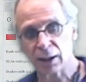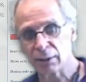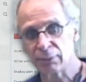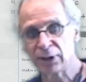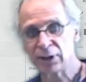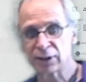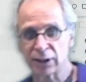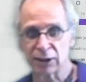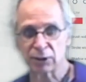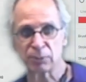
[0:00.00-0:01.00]
We did
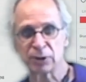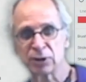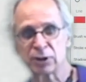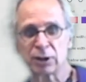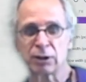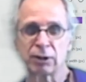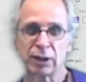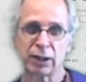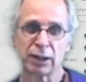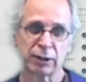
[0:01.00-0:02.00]
that with an
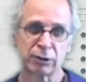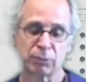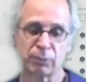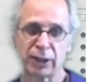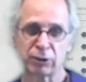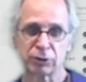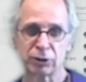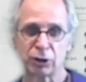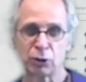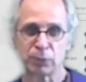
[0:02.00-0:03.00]
electron
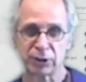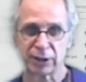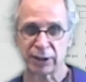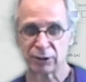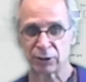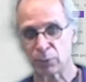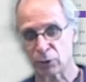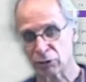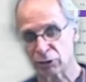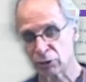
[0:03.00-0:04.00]
microscope that has a
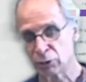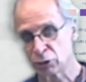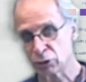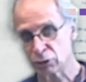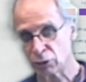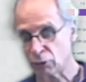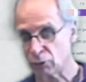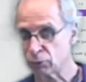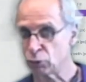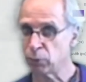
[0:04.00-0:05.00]
point resolution of
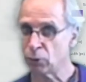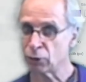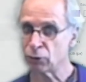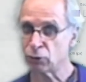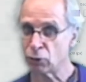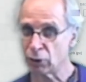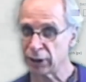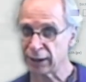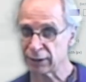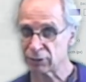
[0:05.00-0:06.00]
2.4
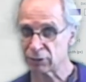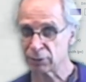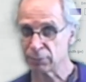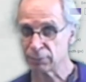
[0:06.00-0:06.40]
angstrom.